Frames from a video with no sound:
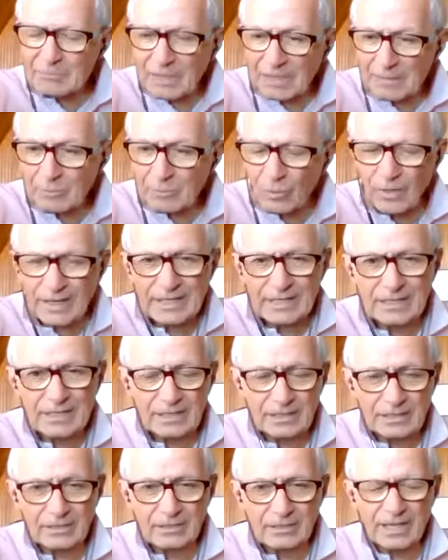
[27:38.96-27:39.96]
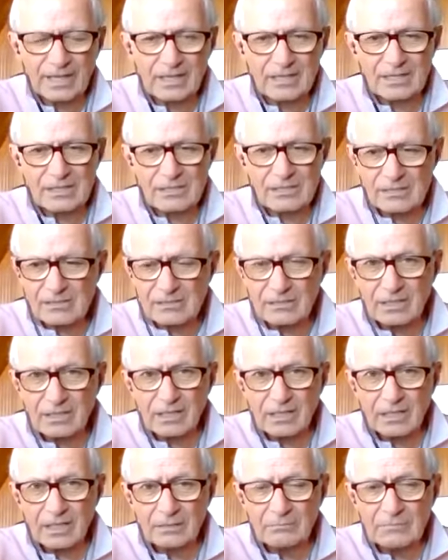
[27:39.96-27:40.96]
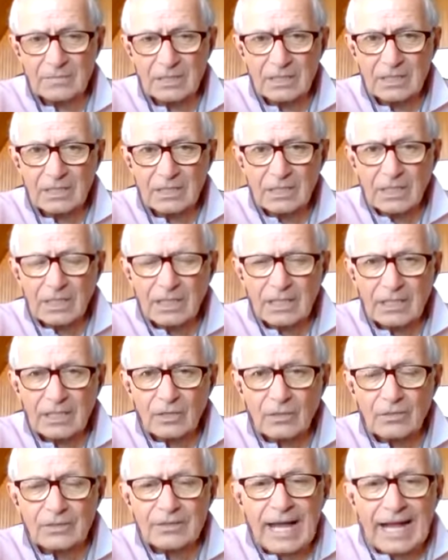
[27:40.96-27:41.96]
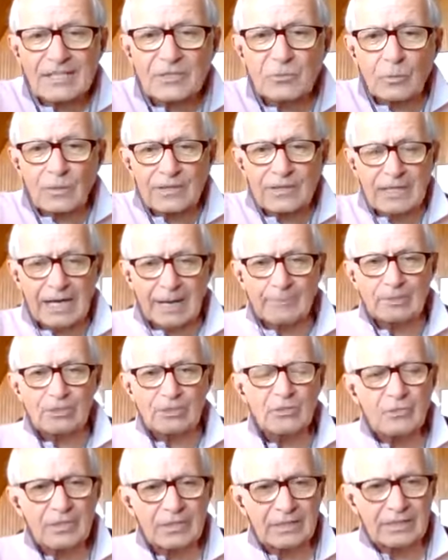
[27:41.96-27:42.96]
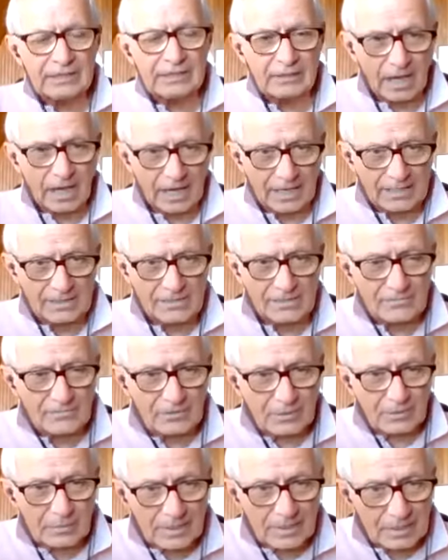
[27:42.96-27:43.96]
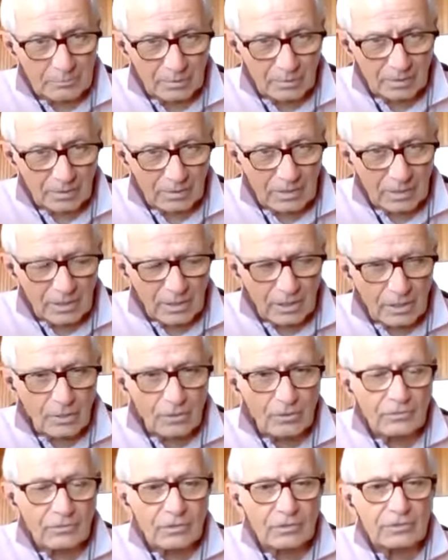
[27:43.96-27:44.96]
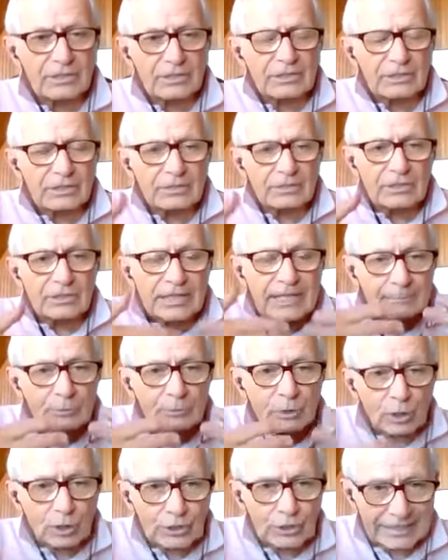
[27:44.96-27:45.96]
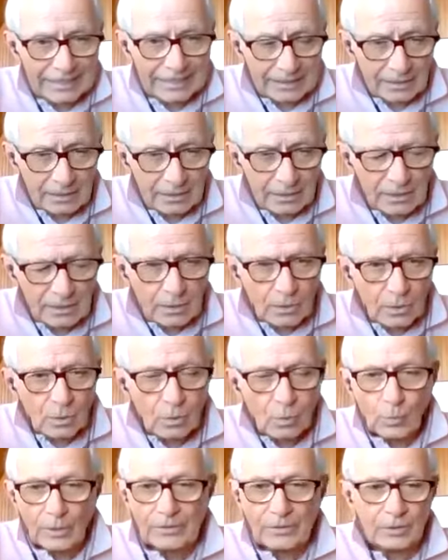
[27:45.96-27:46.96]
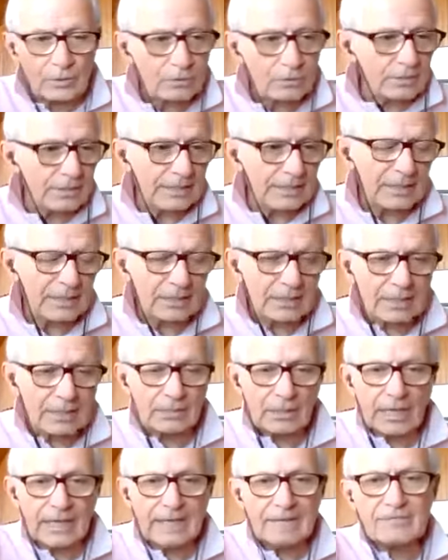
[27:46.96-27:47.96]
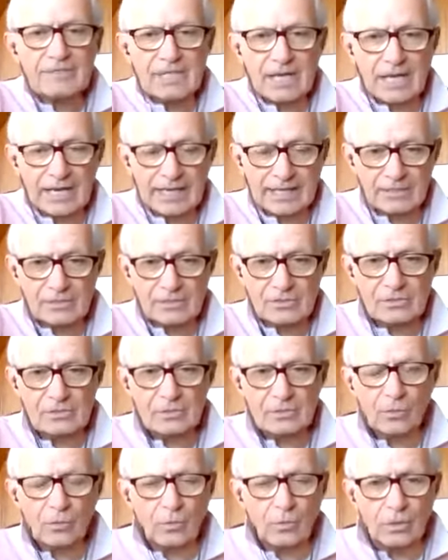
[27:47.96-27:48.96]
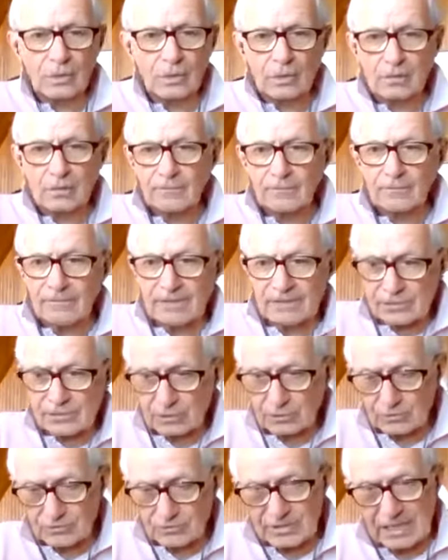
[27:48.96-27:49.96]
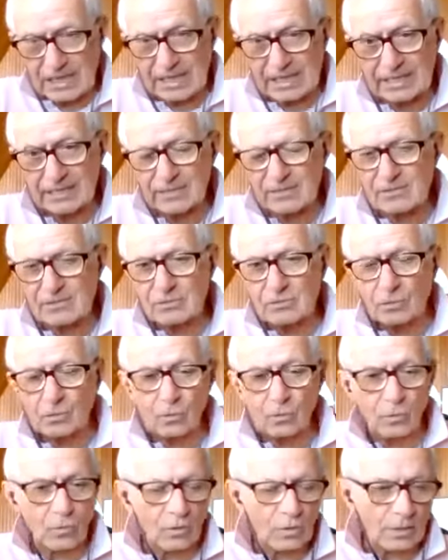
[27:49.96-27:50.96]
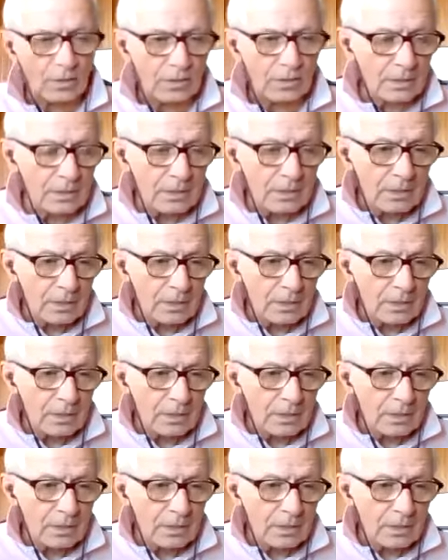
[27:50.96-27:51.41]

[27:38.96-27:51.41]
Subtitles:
my point here is, you know, that's where the opportunity lies for people, you know, to keep learning, whether you're learning in life science or physical science or